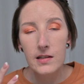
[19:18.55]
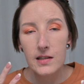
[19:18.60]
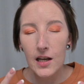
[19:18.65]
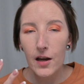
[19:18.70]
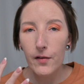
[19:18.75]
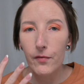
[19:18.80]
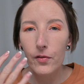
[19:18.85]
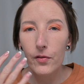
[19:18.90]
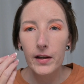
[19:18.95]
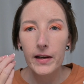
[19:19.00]

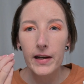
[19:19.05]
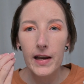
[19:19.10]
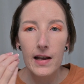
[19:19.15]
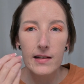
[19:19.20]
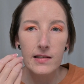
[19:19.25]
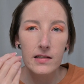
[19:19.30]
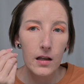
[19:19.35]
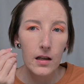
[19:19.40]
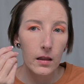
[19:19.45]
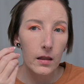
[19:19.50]
definitely
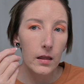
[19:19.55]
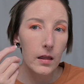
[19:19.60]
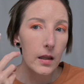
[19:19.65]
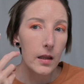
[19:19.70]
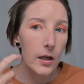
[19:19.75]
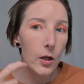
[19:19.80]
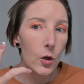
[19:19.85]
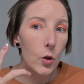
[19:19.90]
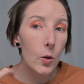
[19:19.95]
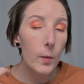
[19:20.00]
has a
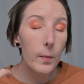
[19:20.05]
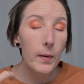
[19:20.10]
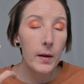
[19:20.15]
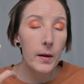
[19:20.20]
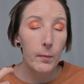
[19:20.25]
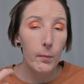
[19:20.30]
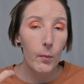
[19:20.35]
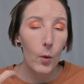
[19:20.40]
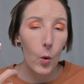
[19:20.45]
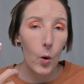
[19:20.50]
little
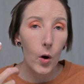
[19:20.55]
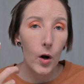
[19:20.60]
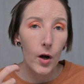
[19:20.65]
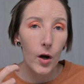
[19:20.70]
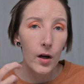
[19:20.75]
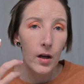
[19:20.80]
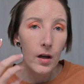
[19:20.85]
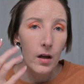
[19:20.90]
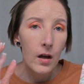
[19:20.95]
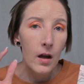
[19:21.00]
bit
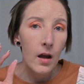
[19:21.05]
more